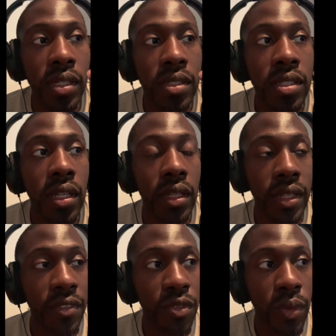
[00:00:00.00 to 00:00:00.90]
to
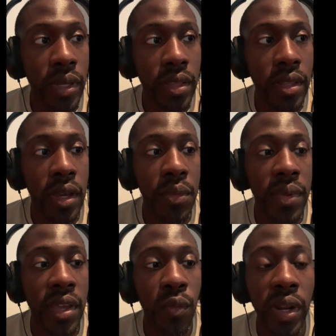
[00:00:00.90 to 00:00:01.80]
live with,
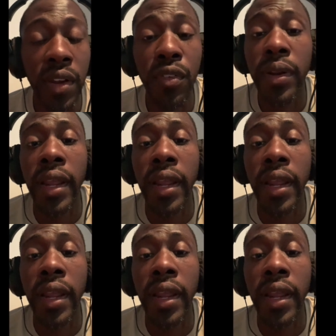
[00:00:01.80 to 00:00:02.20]
and whenever it